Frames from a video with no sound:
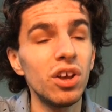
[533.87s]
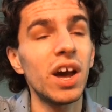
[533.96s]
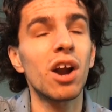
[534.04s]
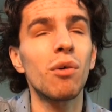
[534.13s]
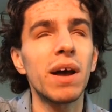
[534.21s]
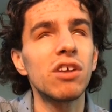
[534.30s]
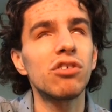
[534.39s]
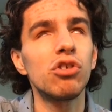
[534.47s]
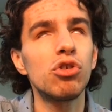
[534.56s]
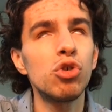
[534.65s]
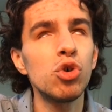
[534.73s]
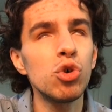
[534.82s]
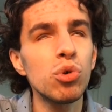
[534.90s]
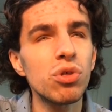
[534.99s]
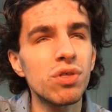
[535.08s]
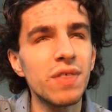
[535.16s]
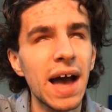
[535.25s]
You got to write us a
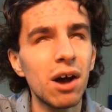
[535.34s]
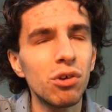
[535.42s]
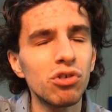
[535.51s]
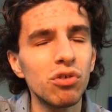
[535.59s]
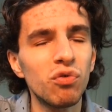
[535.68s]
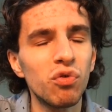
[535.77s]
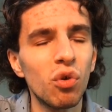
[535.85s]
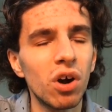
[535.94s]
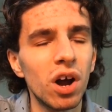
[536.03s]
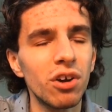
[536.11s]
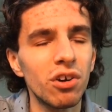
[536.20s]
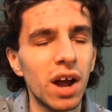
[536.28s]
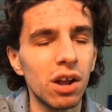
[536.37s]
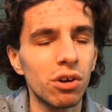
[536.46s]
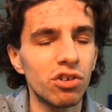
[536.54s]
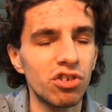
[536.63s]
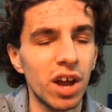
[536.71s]

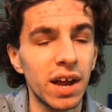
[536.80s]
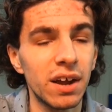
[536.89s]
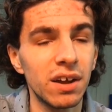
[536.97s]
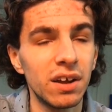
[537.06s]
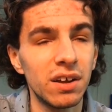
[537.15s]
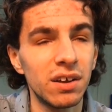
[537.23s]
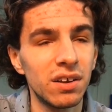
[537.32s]
$2,400 check